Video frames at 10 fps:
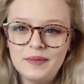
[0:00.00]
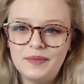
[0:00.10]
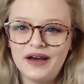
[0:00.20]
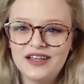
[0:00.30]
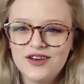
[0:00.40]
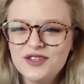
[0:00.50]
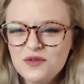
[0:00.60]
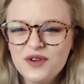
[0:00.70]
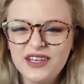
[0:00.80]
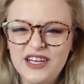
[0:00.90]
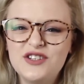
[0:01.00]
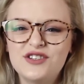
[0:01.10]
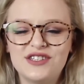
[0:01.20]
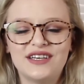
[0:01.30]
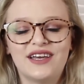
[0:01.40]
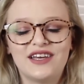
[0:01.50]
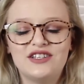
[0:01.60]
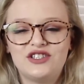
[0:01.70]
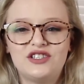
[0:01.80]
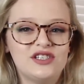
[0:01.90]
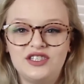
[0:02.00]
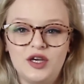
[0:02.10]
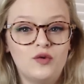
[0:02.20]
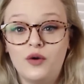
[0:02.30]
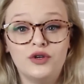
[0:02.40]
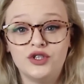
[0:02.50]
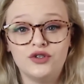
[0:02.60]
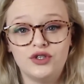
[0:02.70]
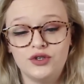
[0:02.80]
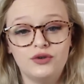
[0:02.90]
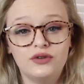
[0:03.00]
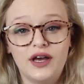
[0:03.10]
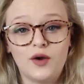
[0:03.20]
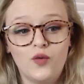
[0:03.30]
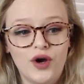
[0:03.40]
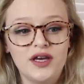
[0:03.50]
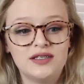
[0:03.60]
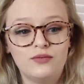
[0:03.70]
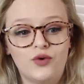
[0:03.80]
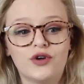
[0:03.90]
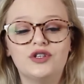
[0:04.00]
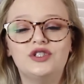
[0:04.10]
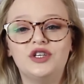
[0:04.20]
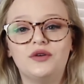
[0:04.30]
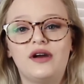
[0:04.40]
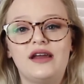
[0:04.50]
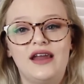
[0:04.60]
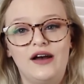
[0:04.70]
But it's also really interesting, like, just to see what would you do, like, what is important to you right